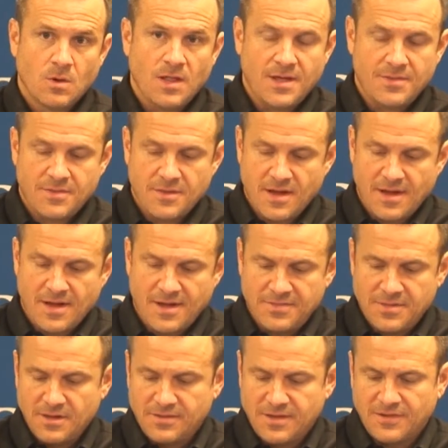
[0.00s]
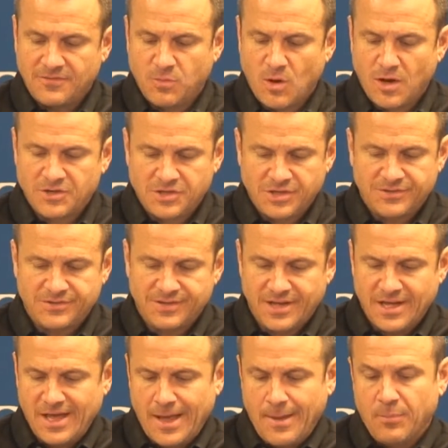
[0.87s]
Well, I think that's why
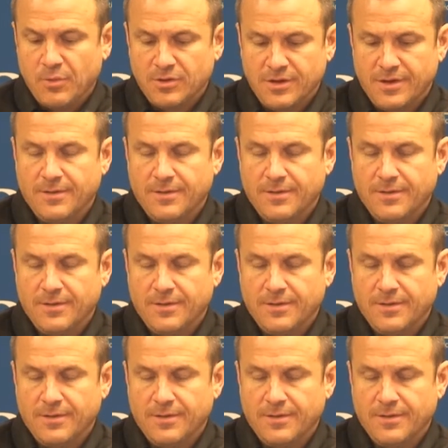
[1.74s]
she's able